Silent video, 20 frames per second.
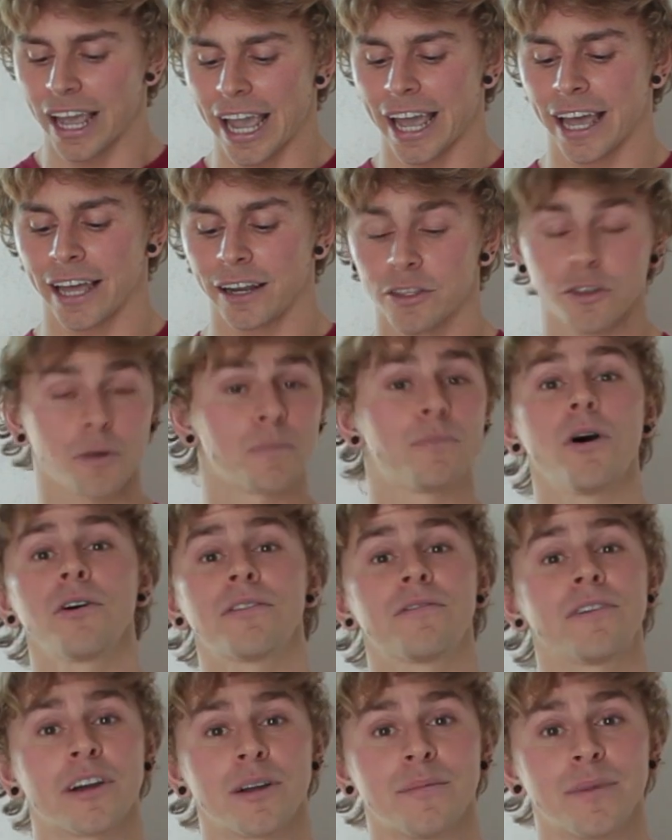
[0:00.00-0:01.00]
And they're
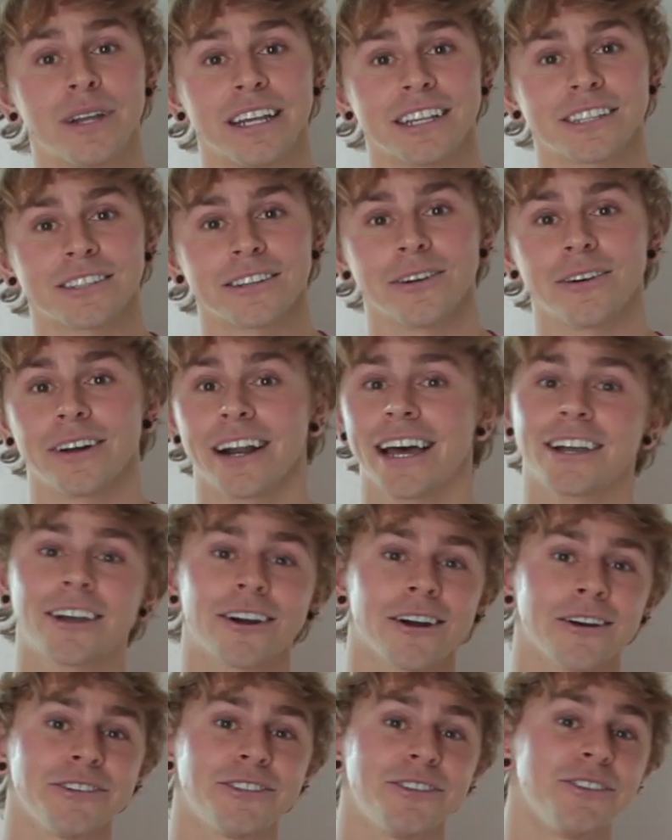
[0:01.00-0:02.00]
both very medicinal, and I
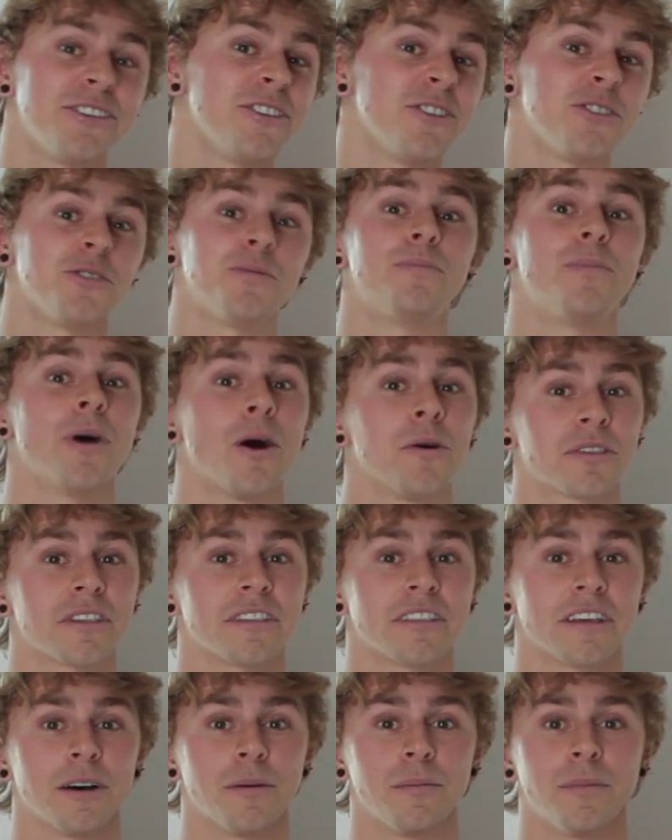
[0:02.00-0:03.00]
encourage you to use
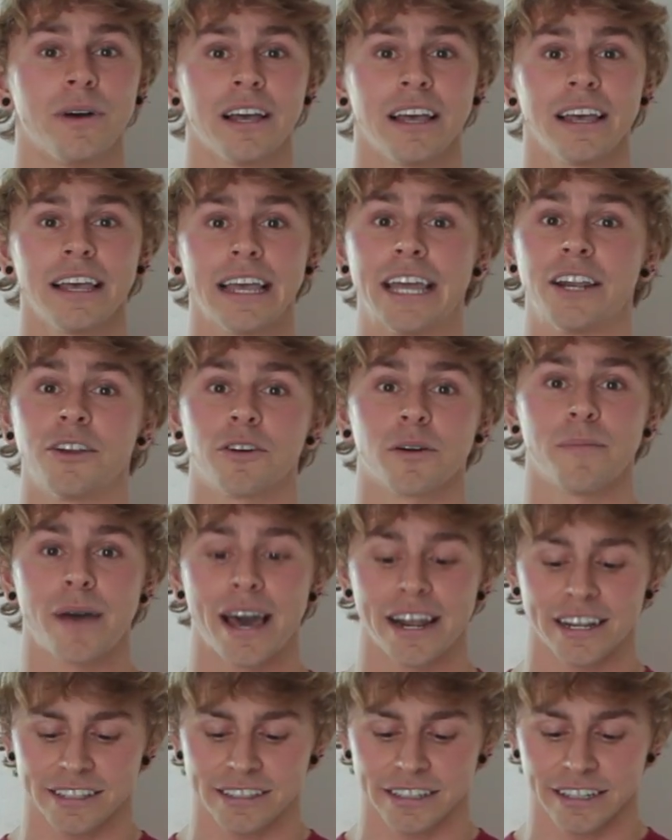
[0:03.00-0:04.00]
both of them in your
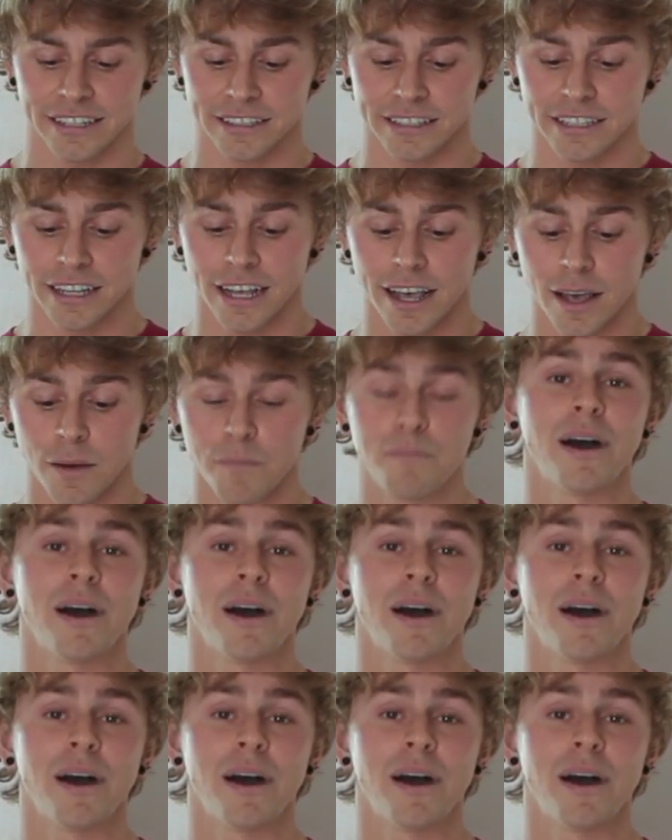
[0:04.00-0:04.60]
medicines.